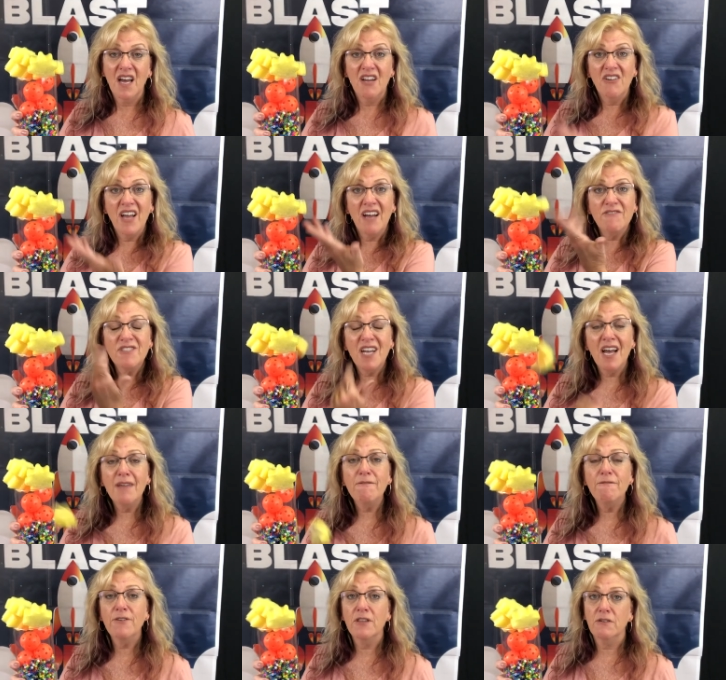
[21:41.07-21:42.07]
I don't have time
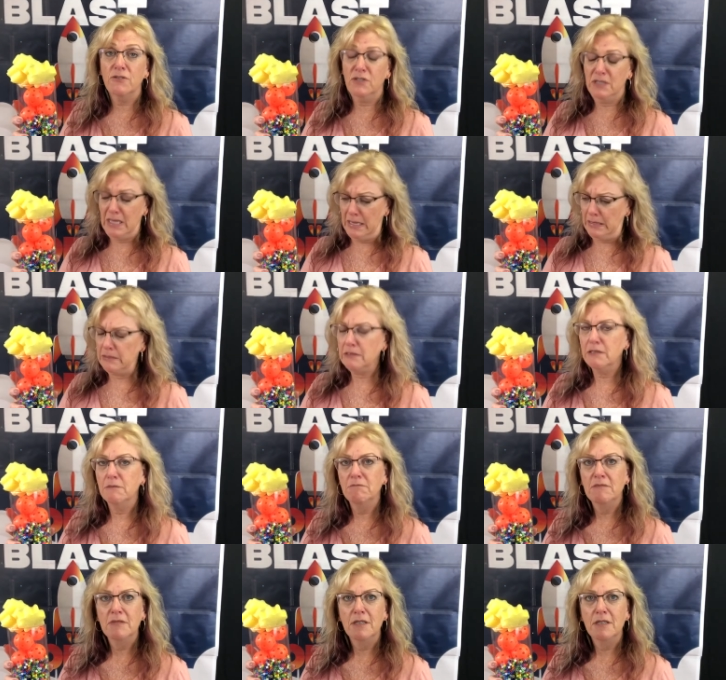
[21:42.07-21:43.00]
for those things.